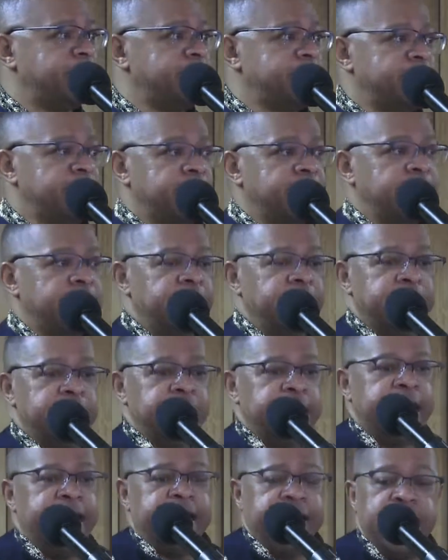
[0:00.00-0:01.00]

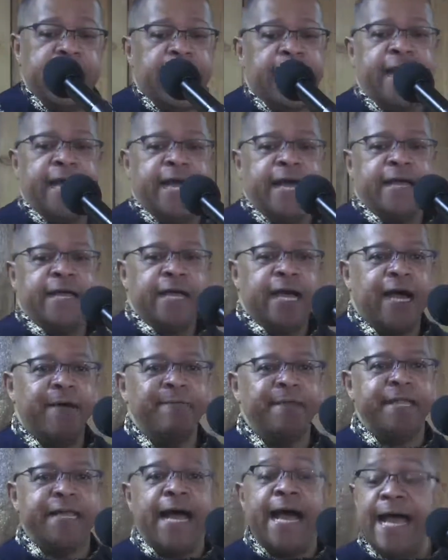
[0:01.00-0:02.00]
I, I, I,
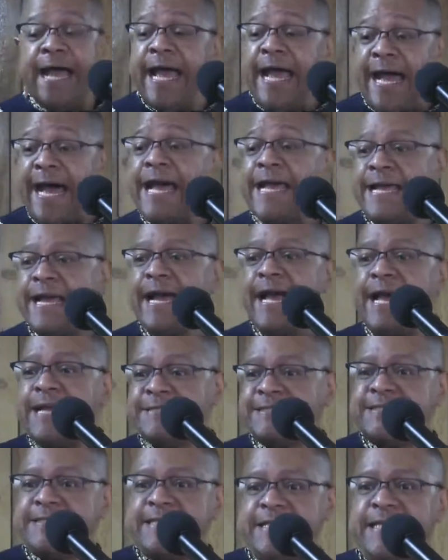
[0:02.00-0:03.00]
I mean, I, I, I
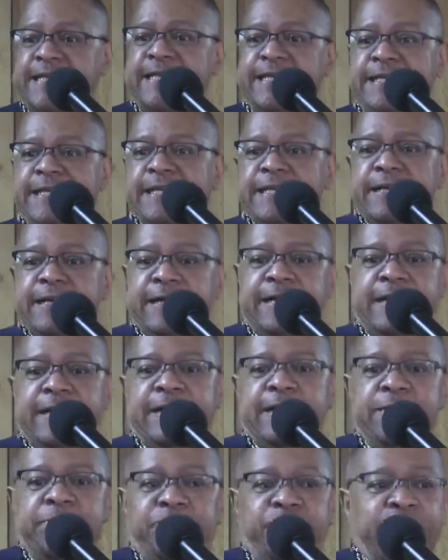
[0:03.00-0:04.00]
see a,
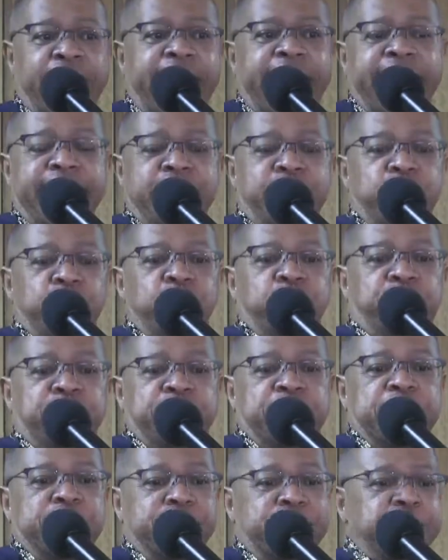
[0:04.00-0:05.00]
a, brand new
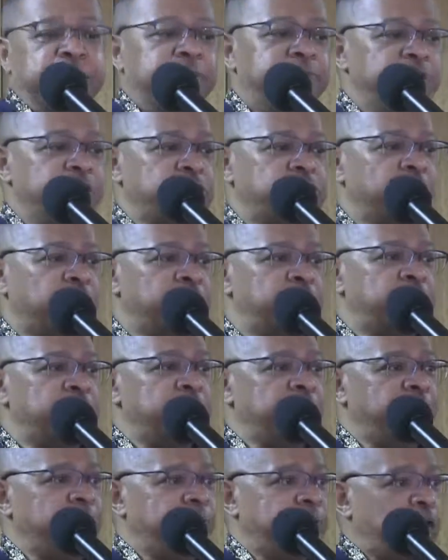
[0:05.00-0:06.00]
BMWs on
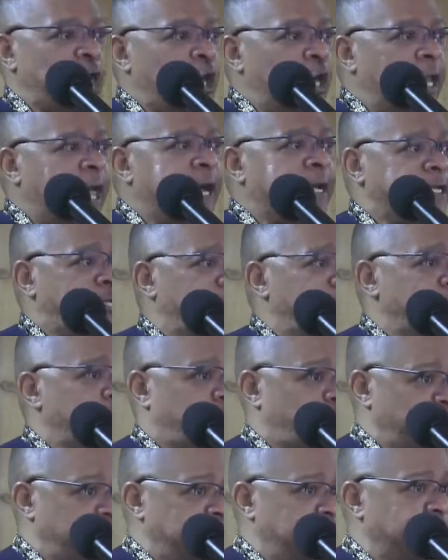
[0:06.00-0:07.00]
TV, but all I can do
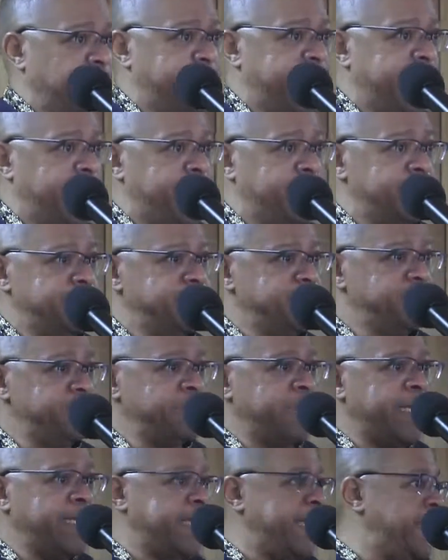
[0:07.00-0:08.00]
is dream about it.
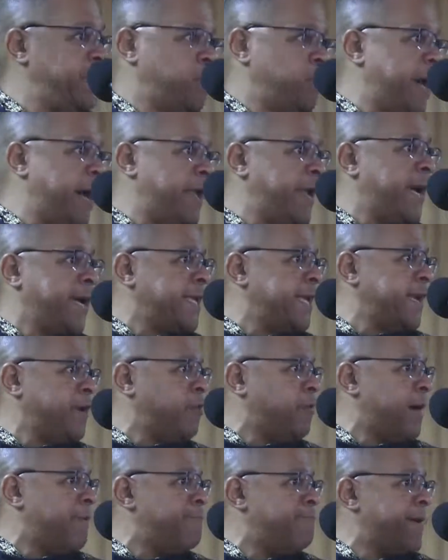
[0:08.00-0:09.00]
I can't go out. I
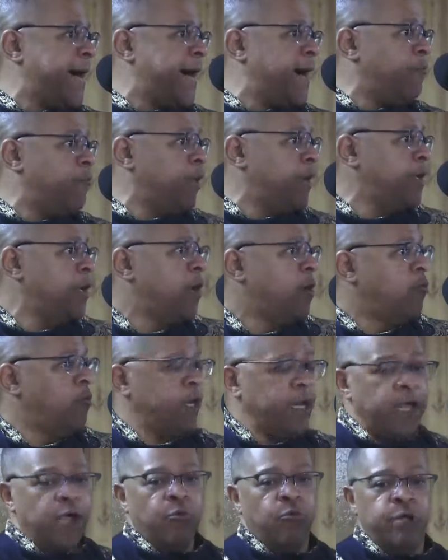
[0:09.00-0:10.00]
can't go out and buy one.
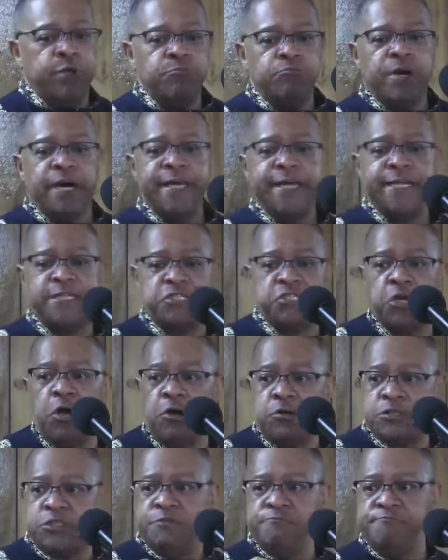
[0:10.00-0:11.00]
When when money
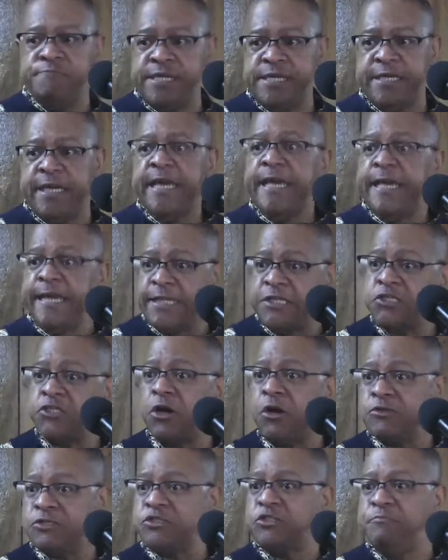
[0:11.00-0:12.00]
talks to me, it
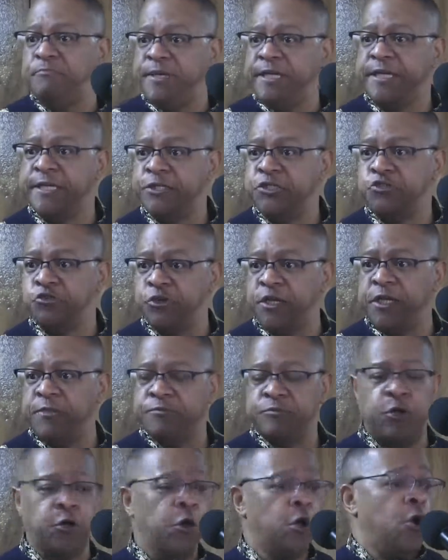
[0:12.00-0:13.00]
talks to me in
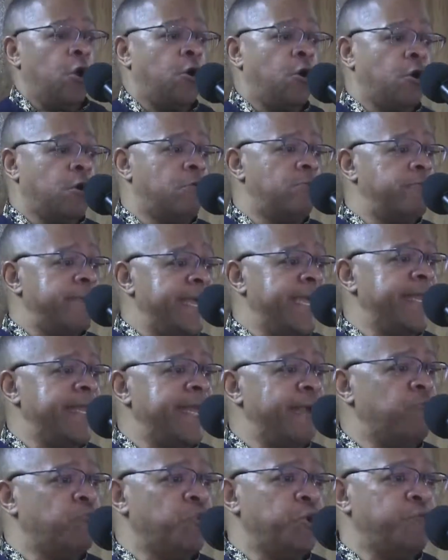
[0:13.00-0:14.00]
dream. Go, oh, oh man,
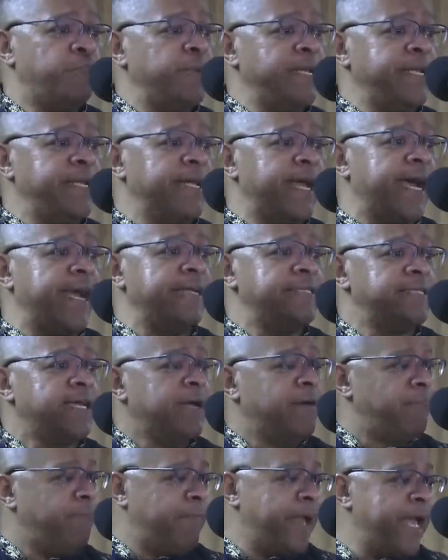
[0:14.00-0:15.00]
that would be nice.
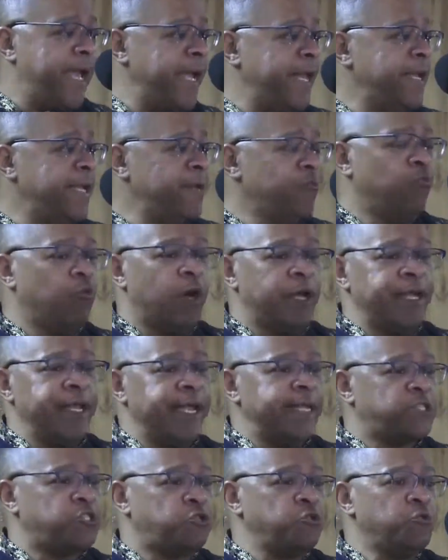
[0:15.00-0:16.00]
Man, he won
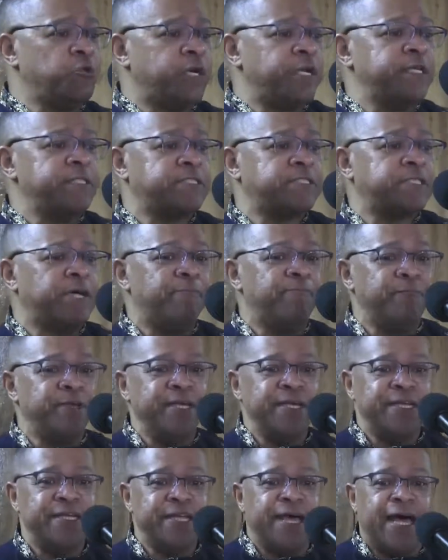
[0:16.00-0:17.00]
that two hundred some
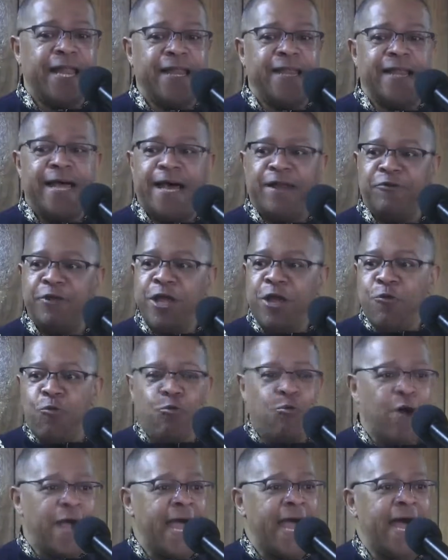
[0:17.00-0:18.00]
million dollar lottery.
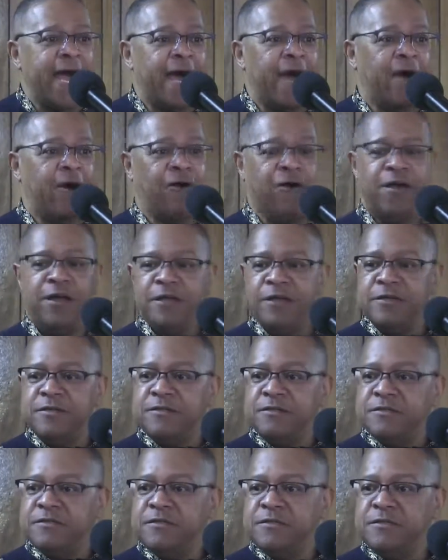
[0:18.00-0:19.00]
Wow.
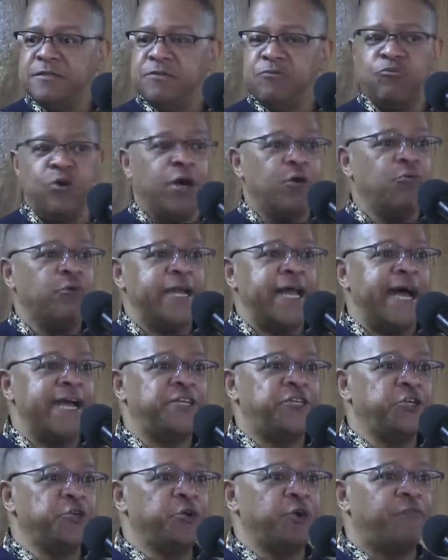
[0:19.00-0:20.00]
What would
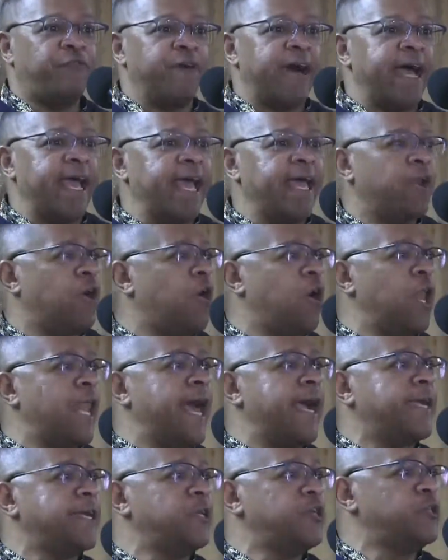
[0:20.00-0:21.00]
I do if I had all
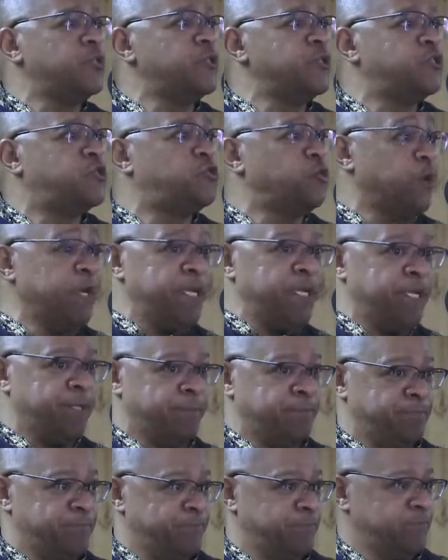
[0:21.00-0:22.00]
I can do is
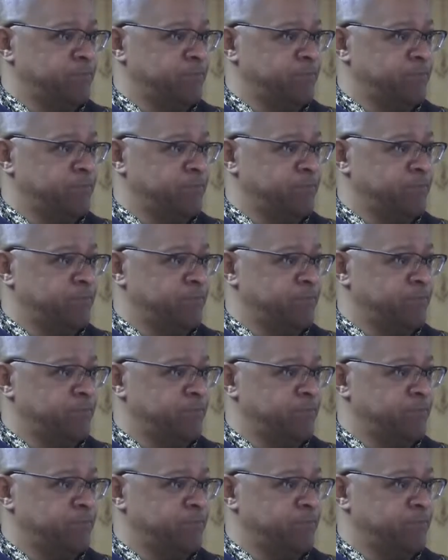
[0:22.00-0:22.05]
dream?